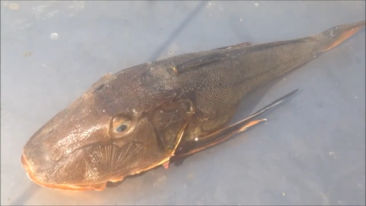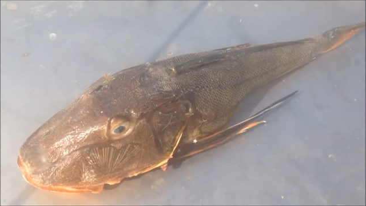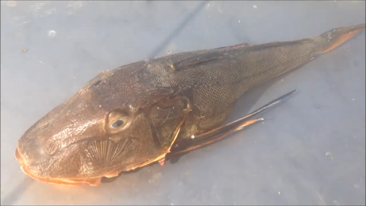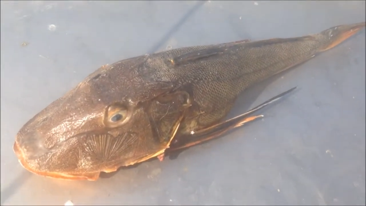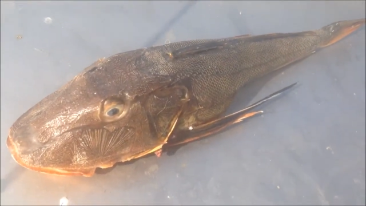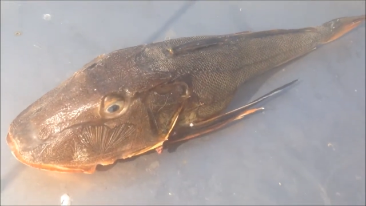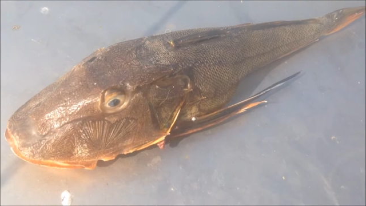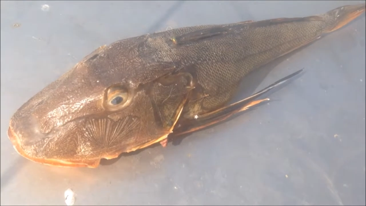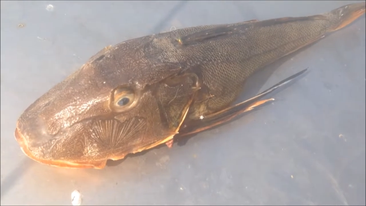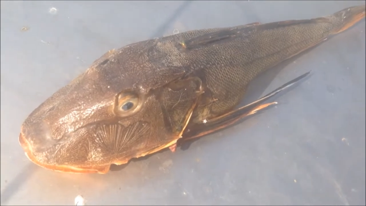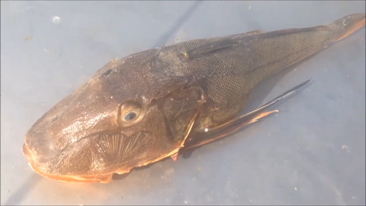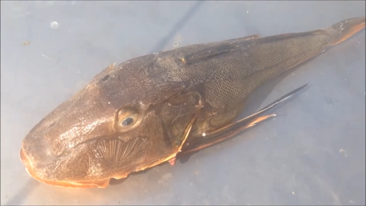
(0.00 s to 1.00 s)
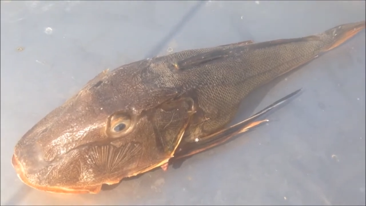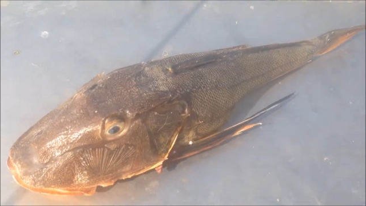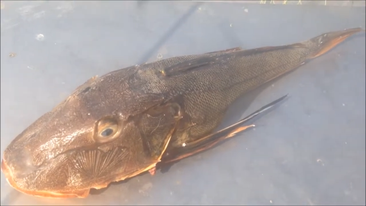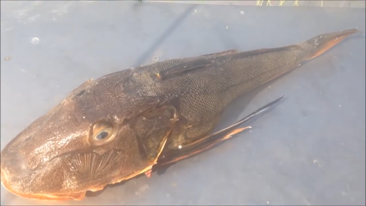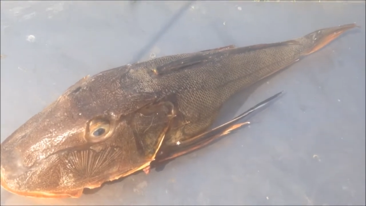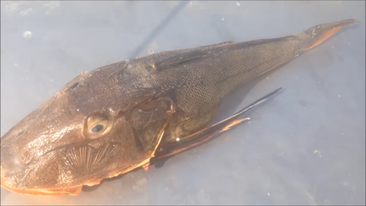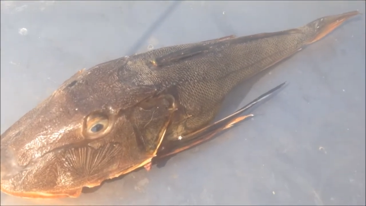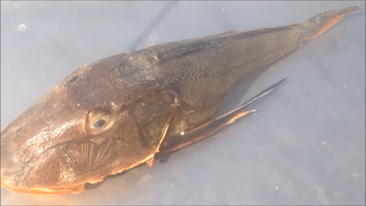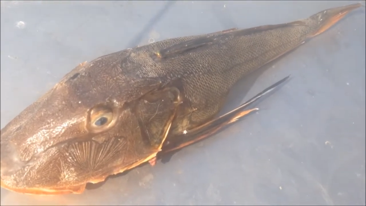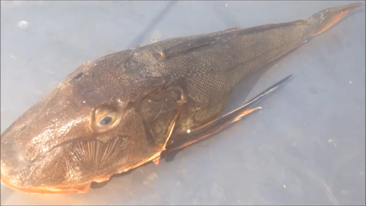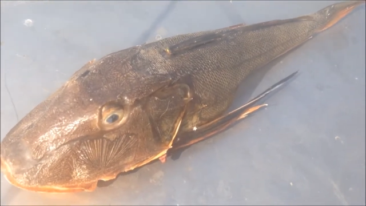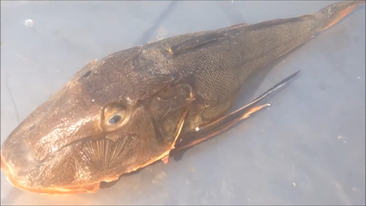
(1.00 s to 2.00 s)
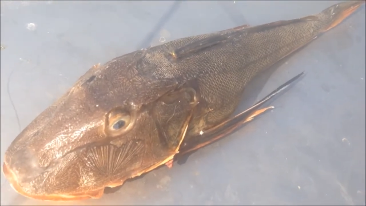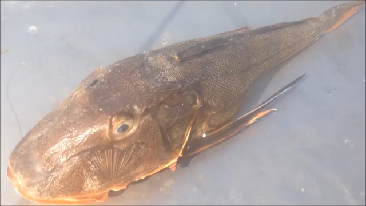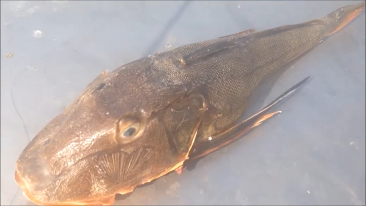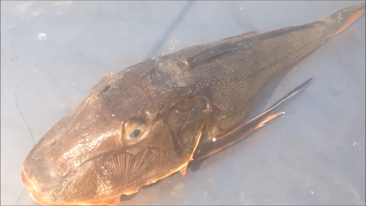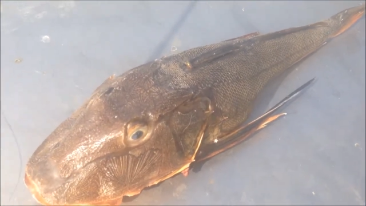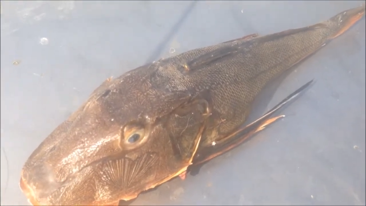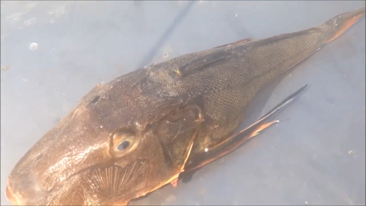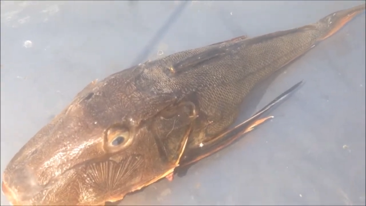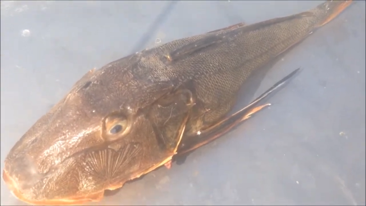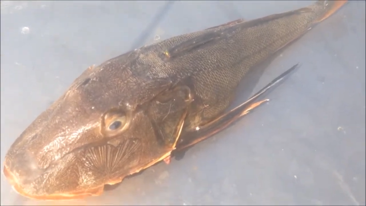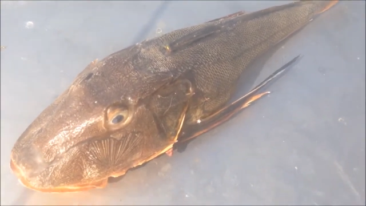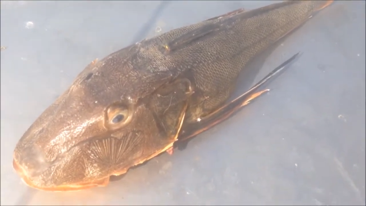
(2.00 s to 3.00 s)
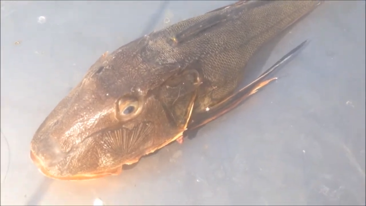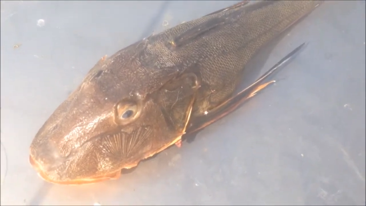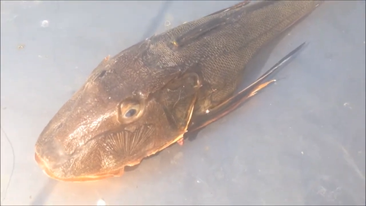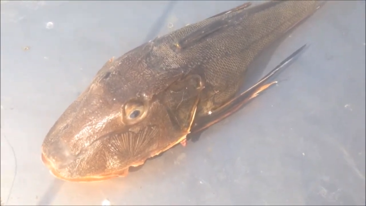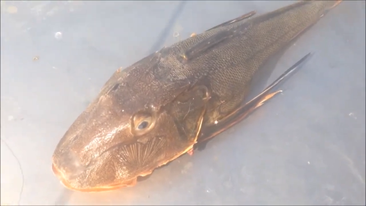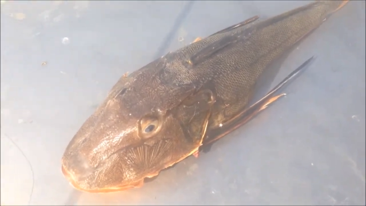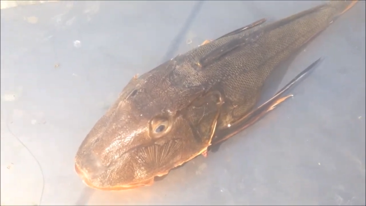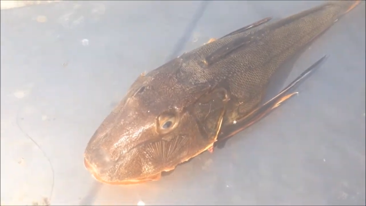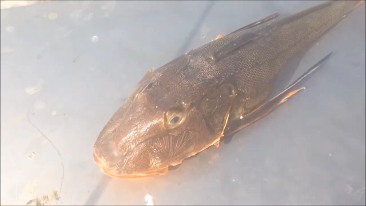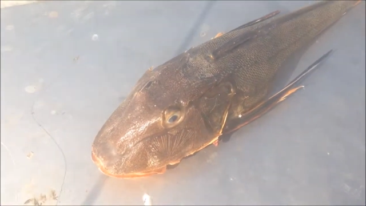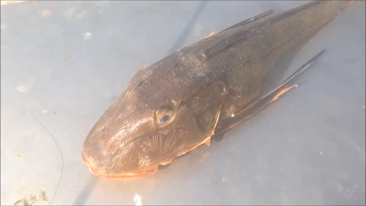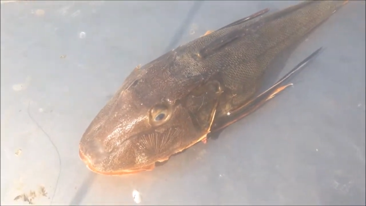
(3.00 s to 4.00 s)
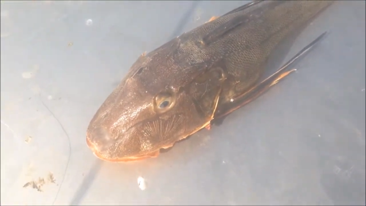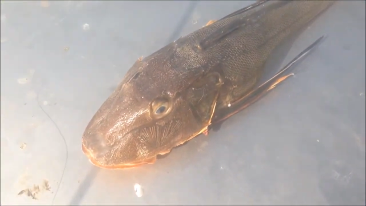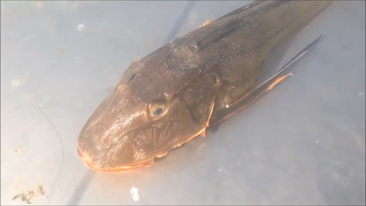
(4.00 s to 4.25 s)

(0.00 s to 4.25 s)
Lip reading: [unreadable: no face in view]